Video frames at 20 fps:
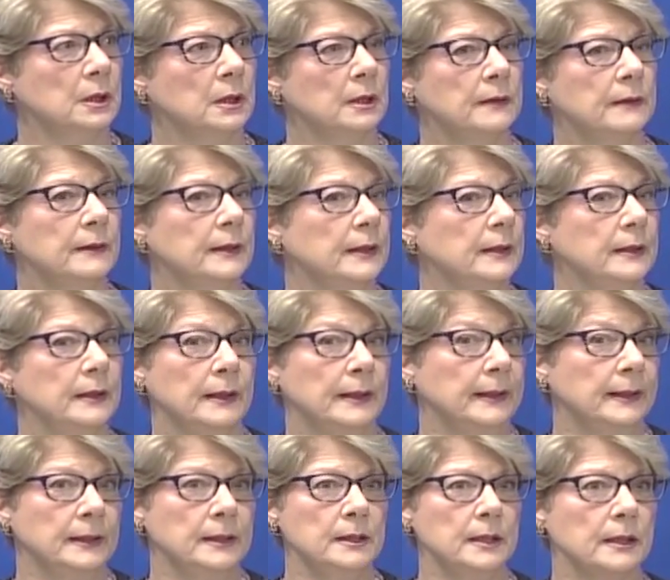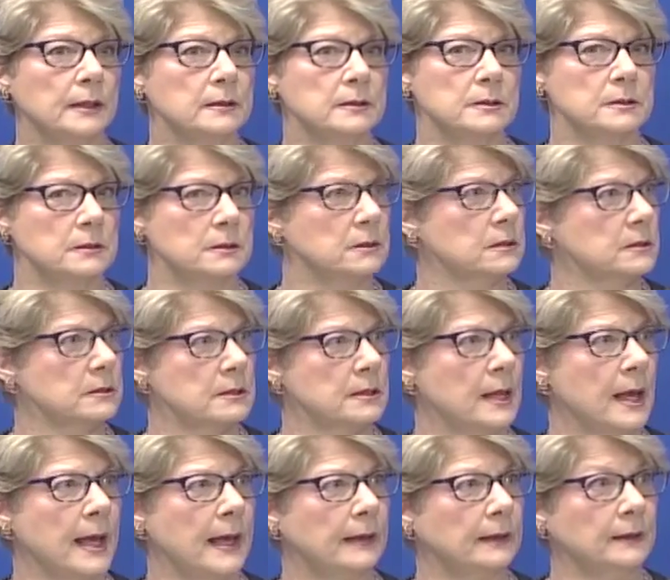Sure. That an index is just
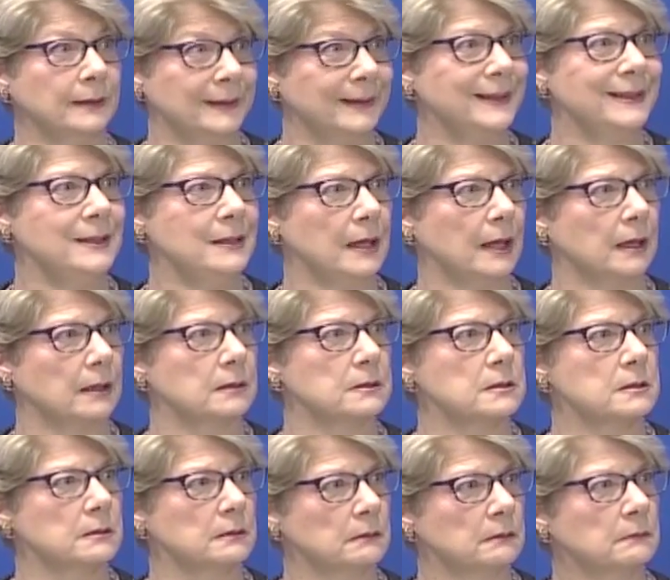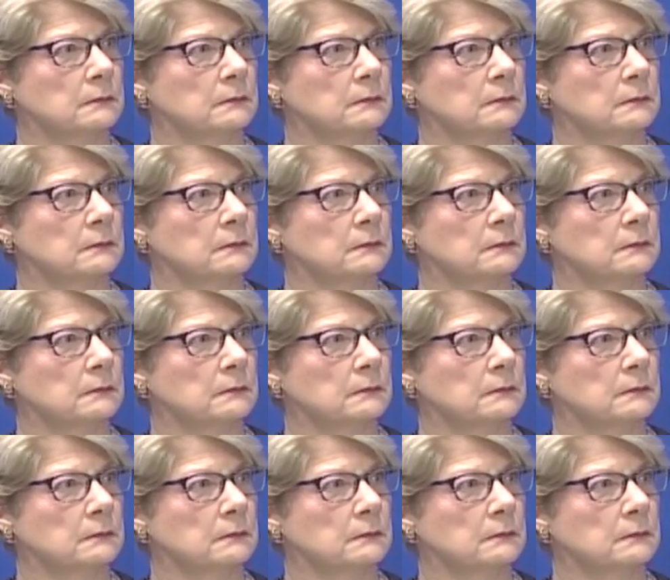that, an index.